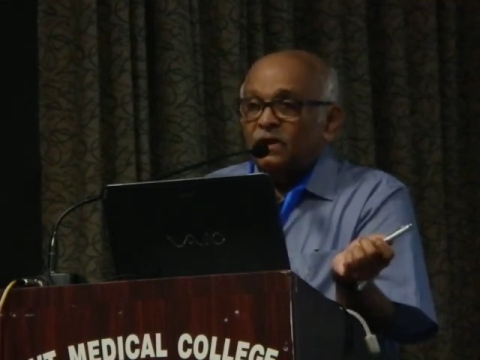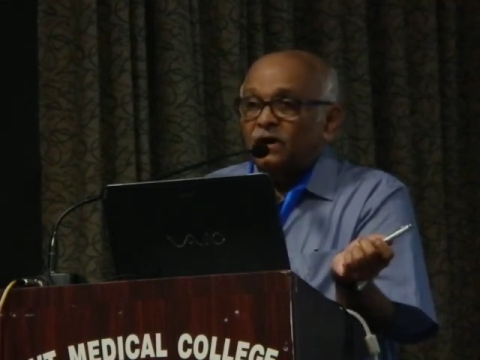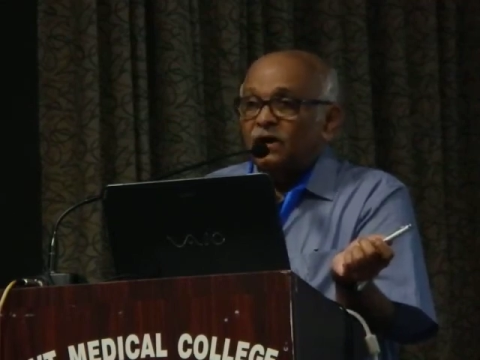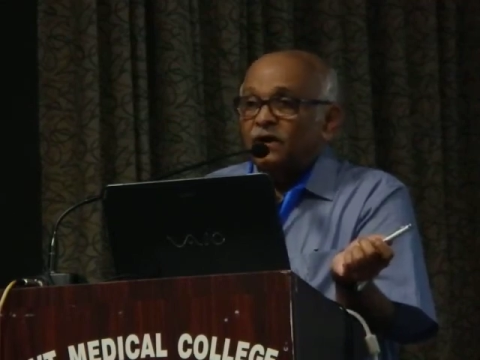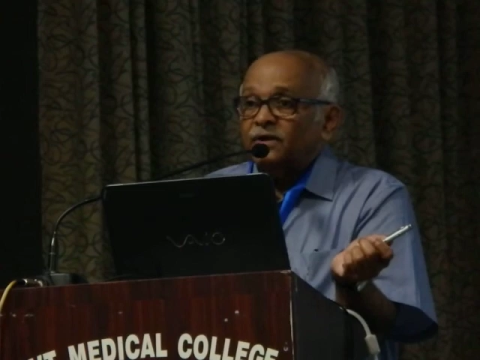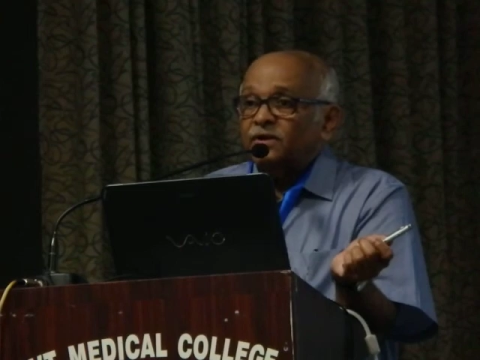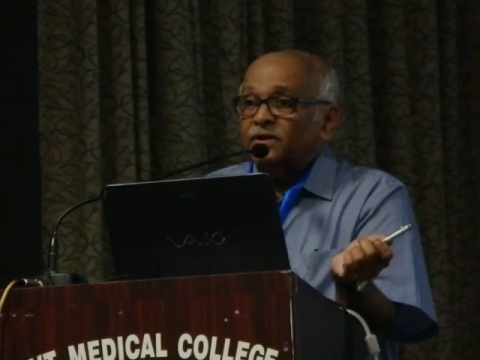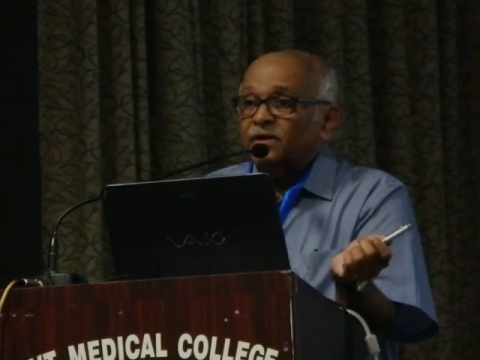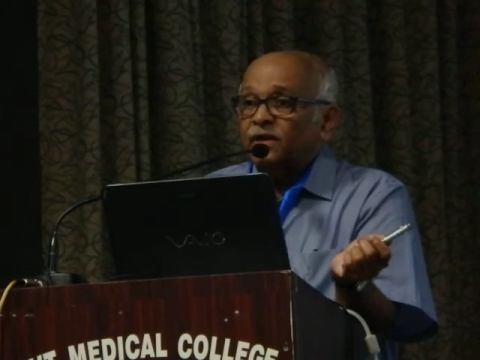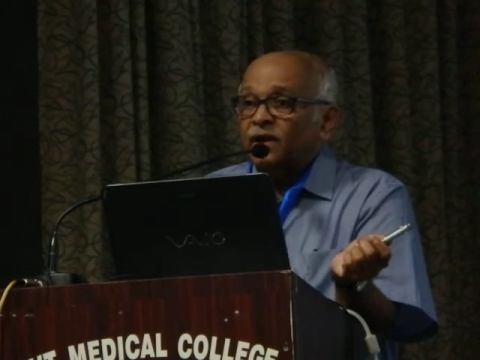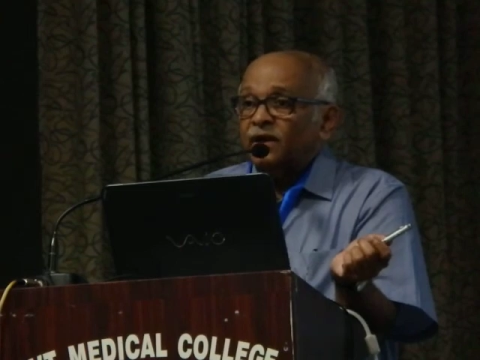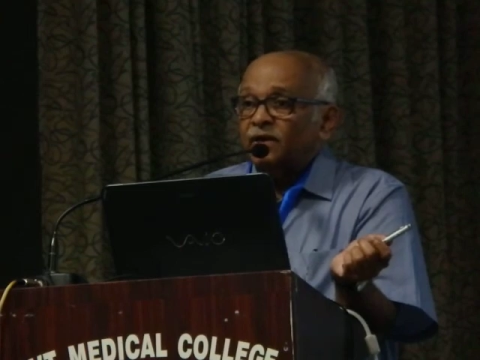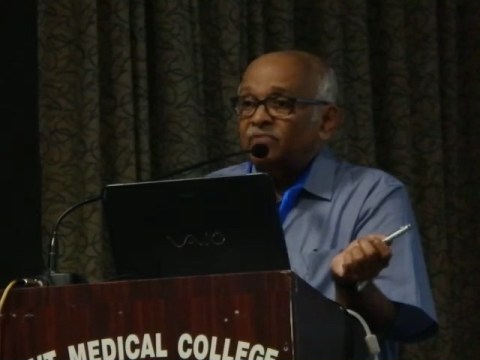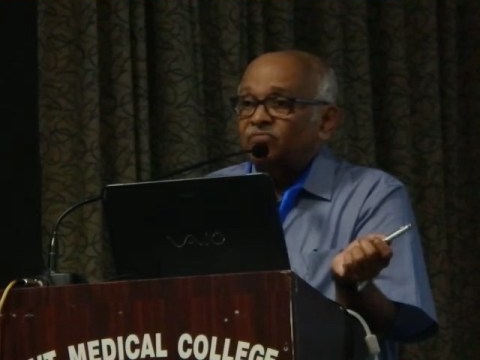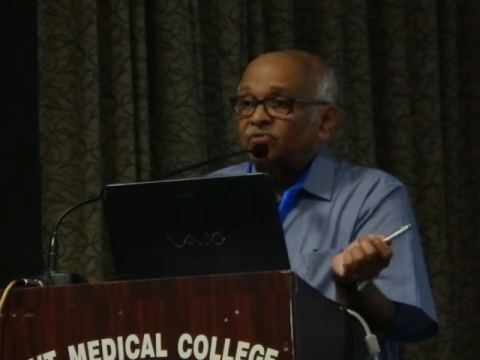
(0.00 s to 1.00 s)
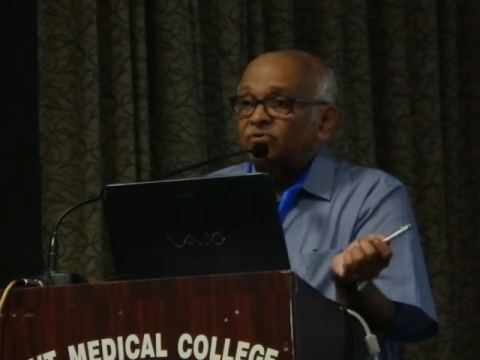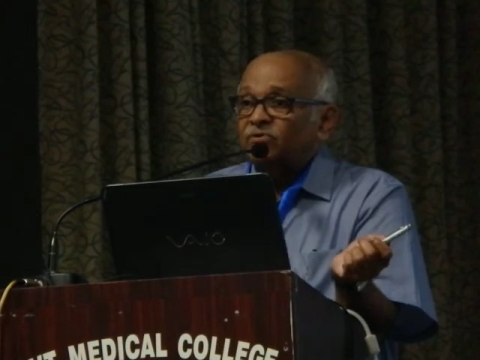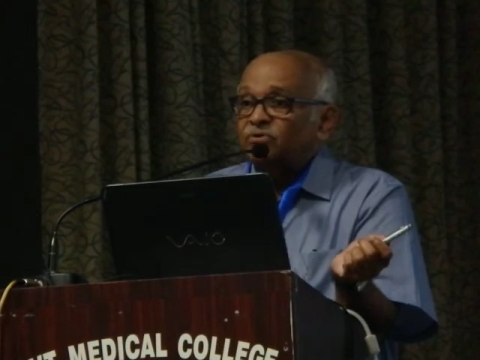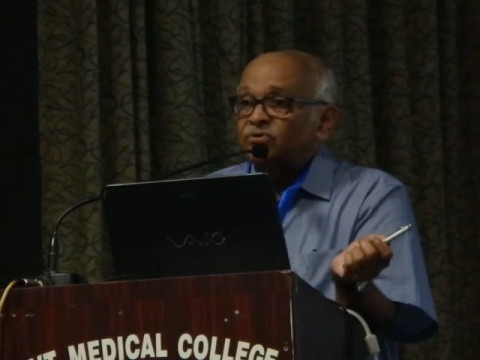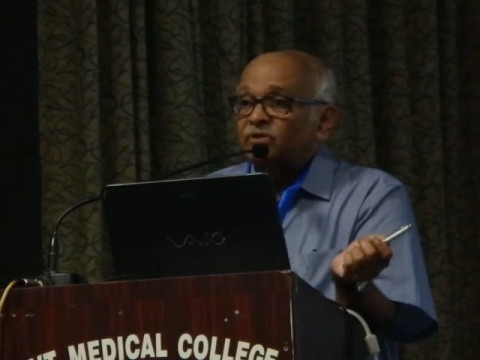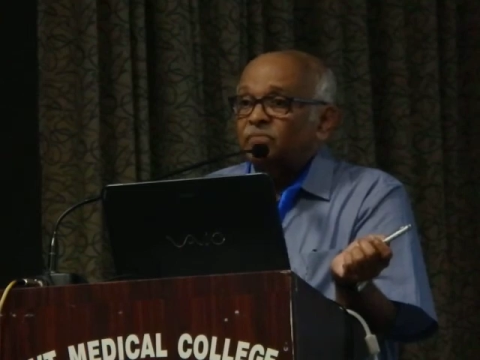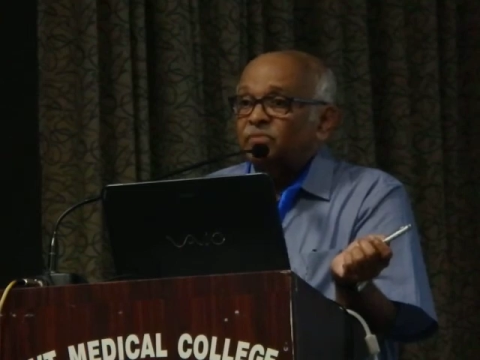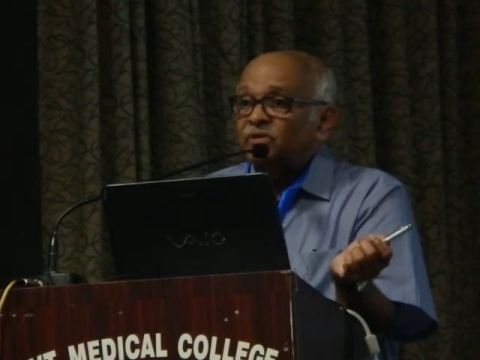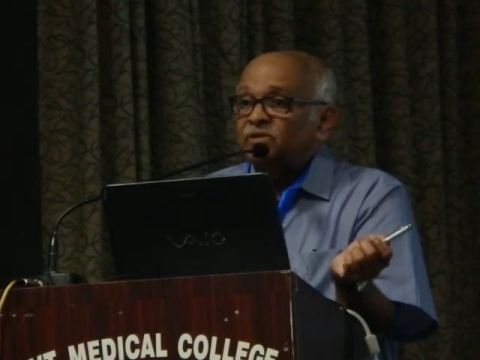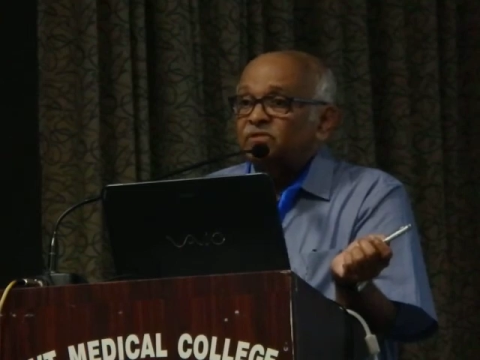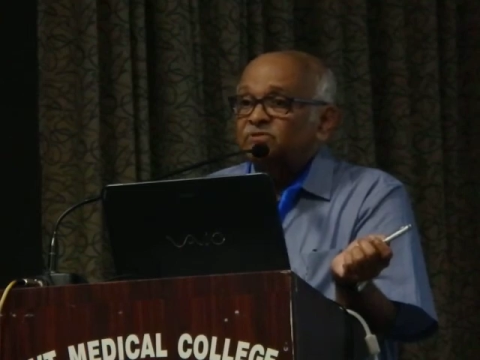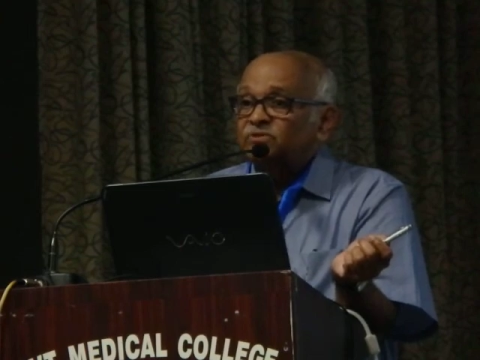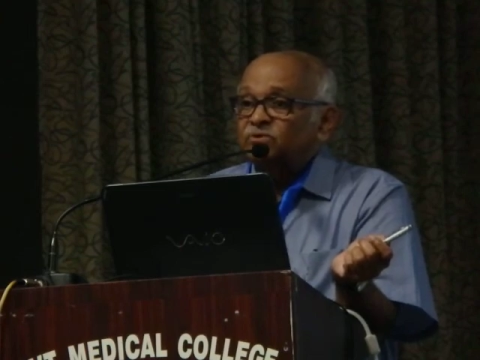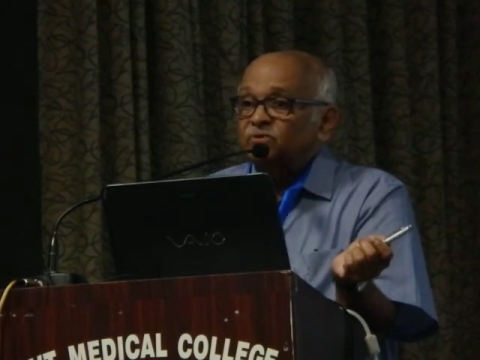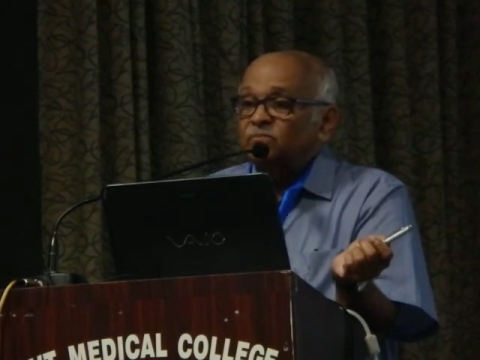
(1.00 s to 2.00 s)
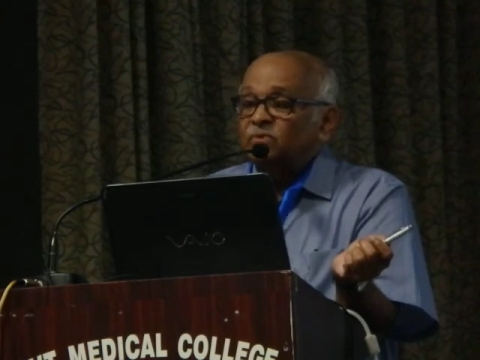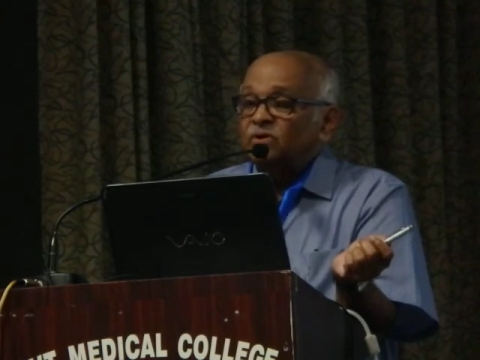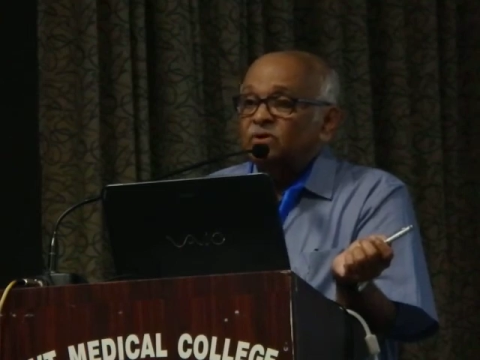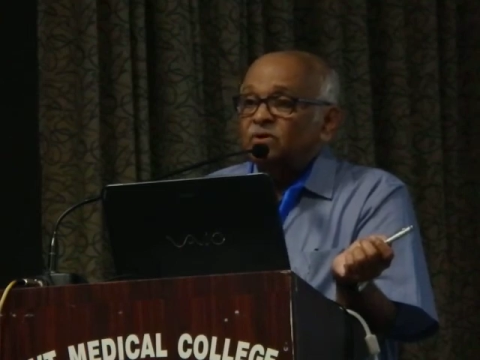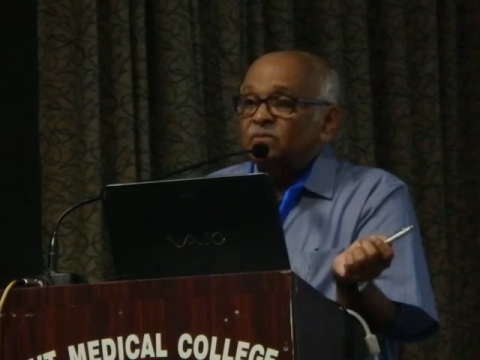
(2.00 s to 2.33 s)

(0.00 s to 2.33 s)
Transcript: Heart attack, if you go to the emergency room,